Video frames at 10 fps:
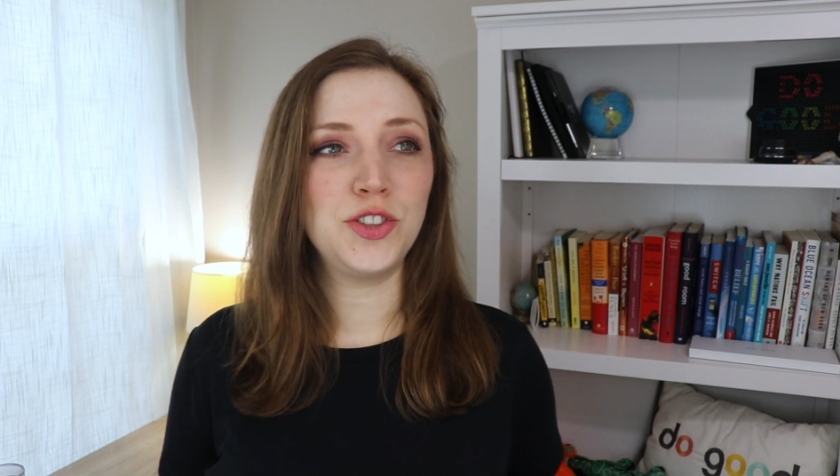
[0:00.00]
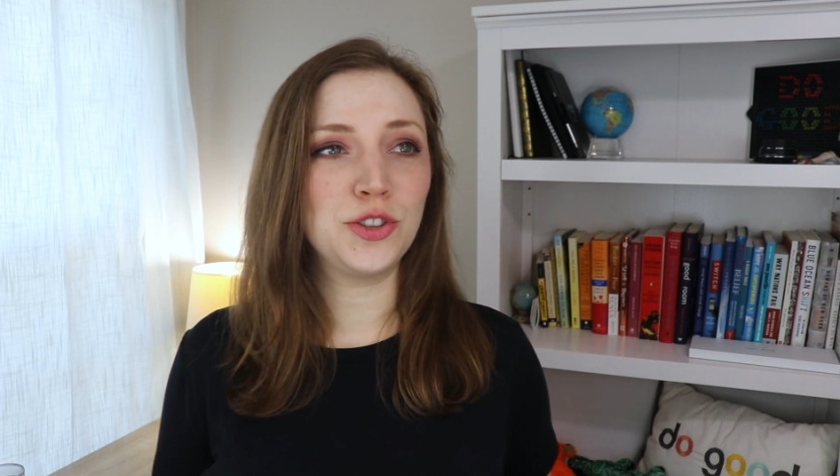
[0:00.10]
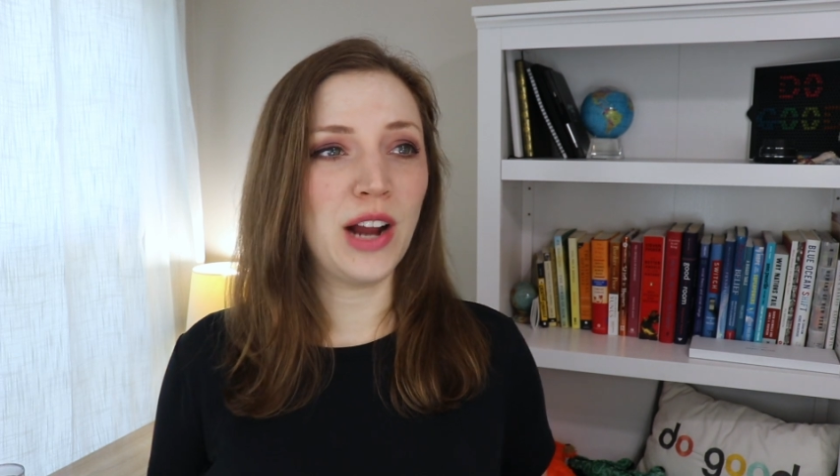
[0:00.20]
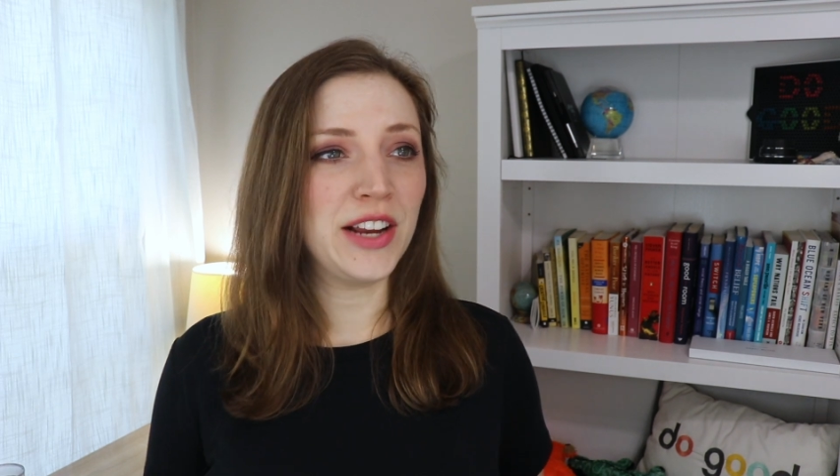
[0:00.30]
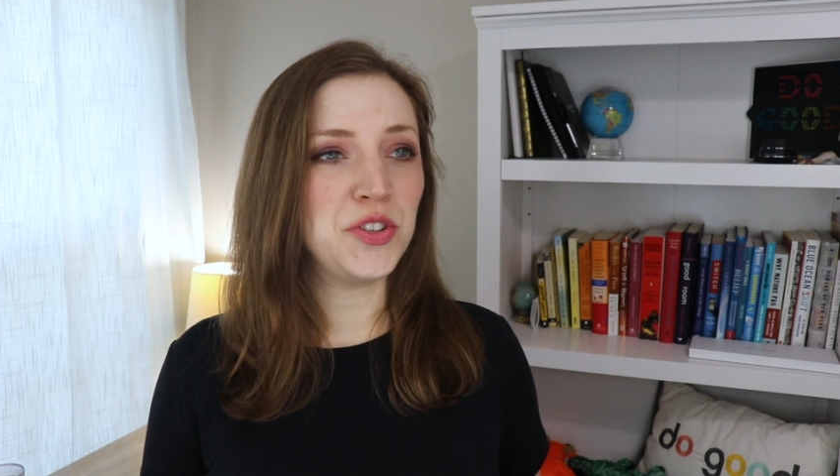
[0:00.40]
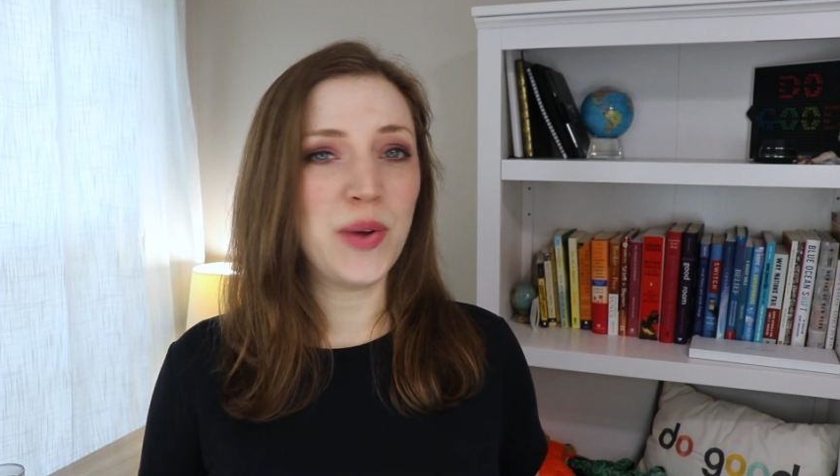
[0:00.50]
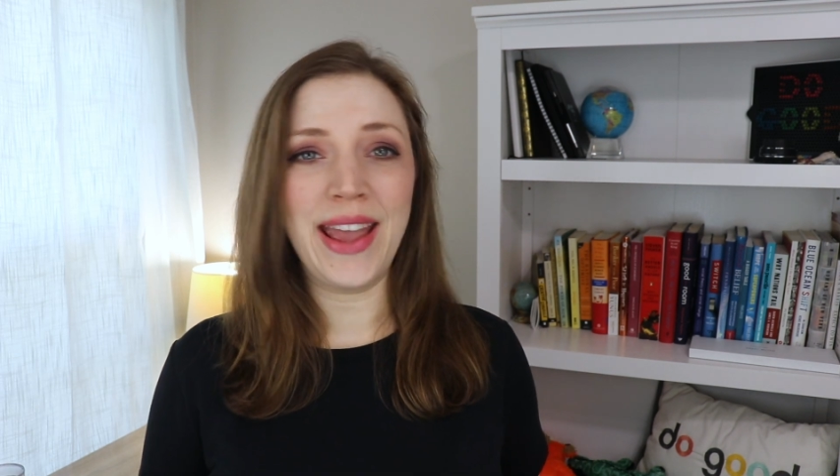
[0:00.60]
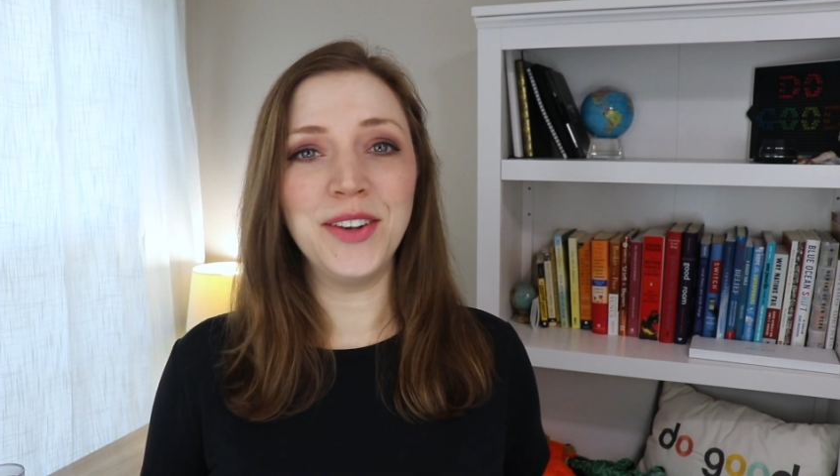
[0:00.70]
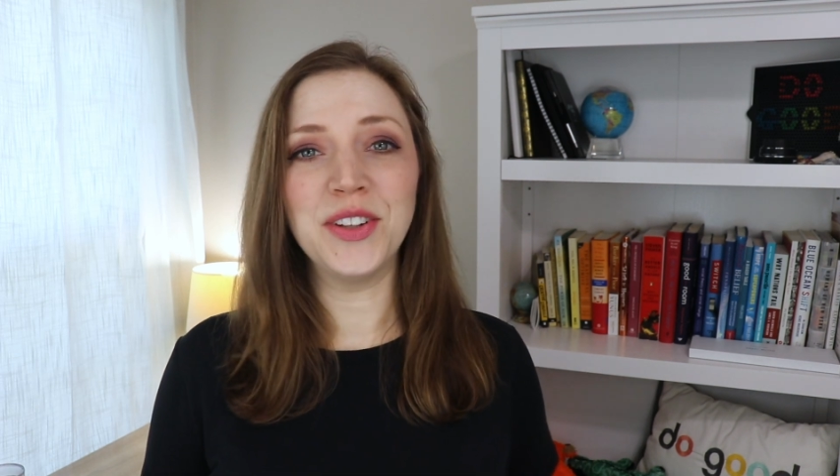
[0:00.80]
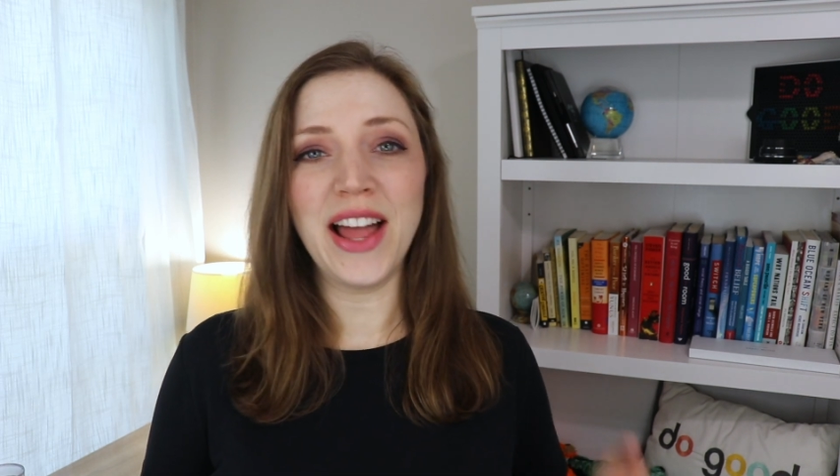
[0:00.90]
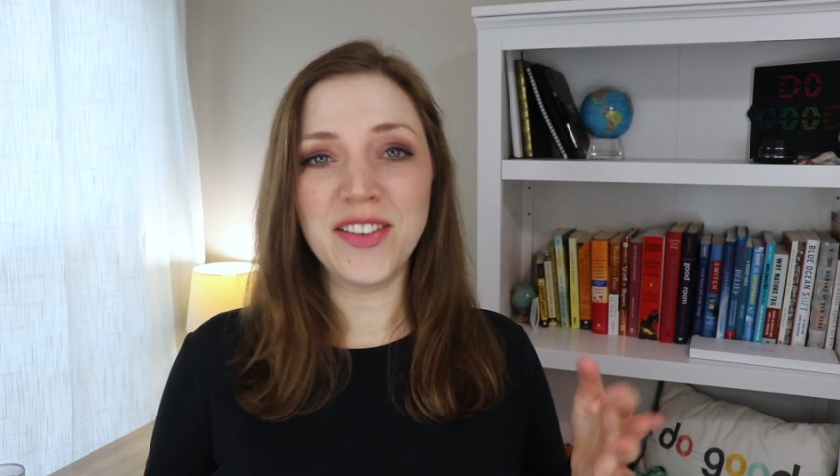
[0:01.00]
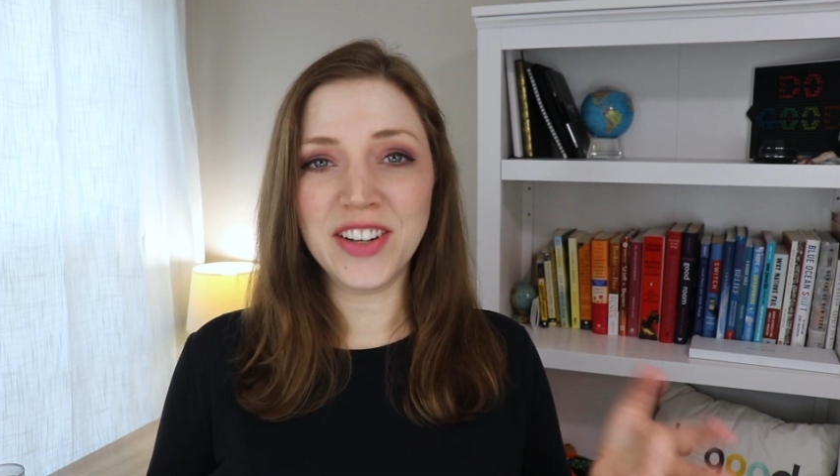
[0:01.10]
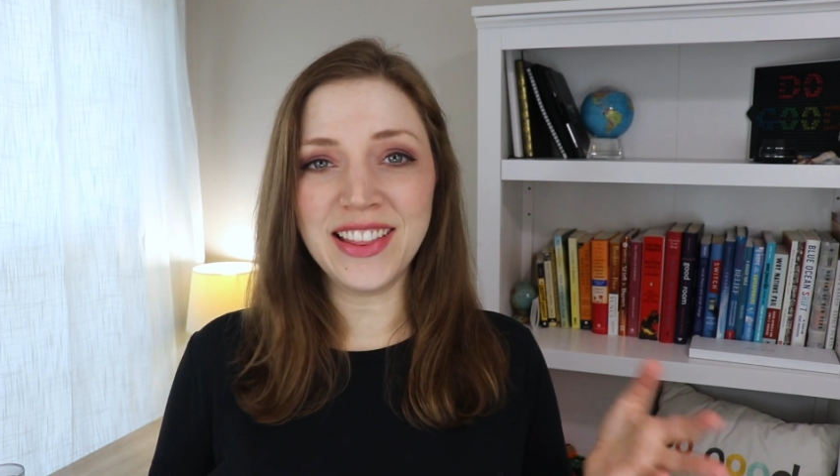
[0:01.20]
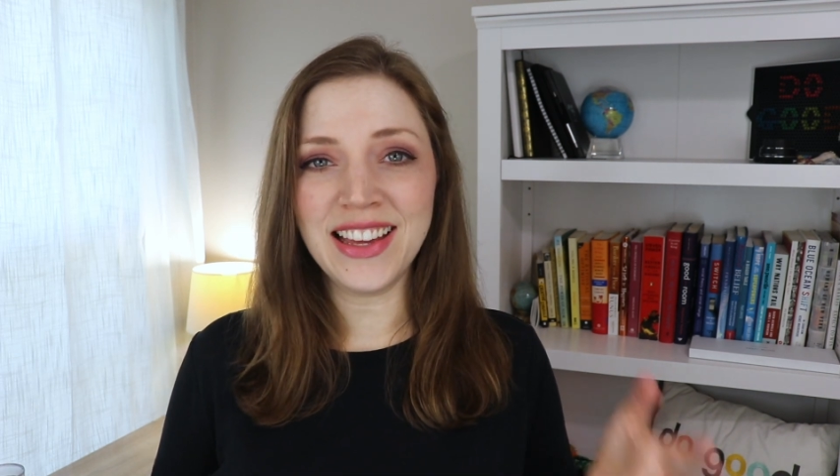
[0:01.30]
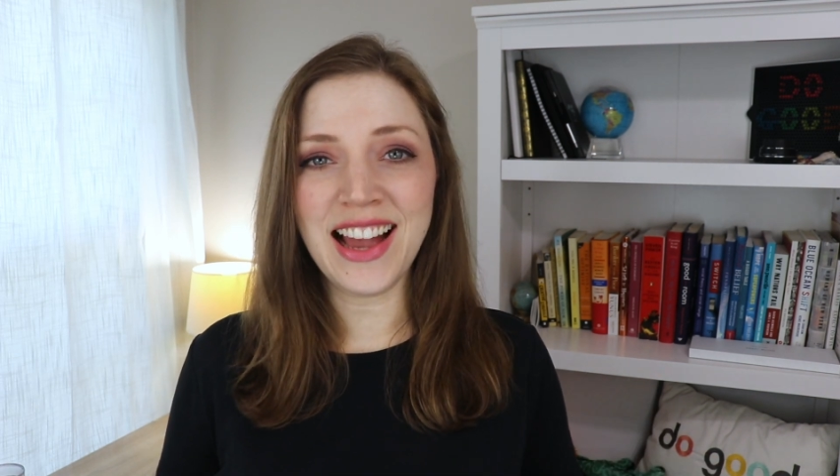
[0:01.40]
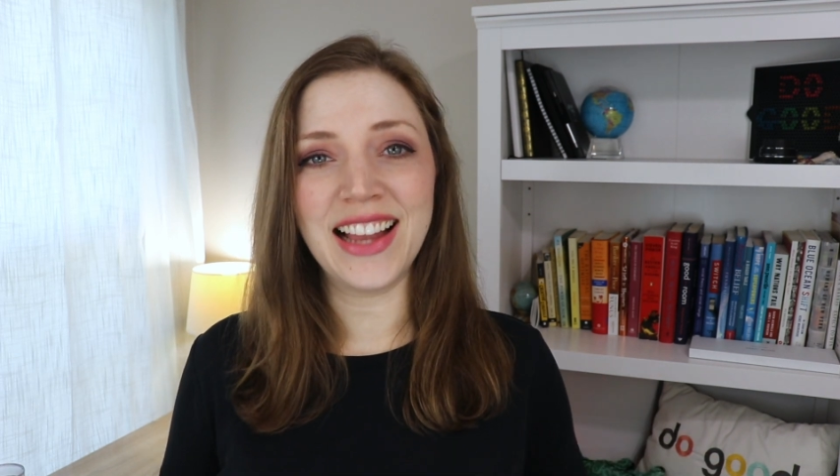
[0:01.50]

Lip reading: trying to handle everything,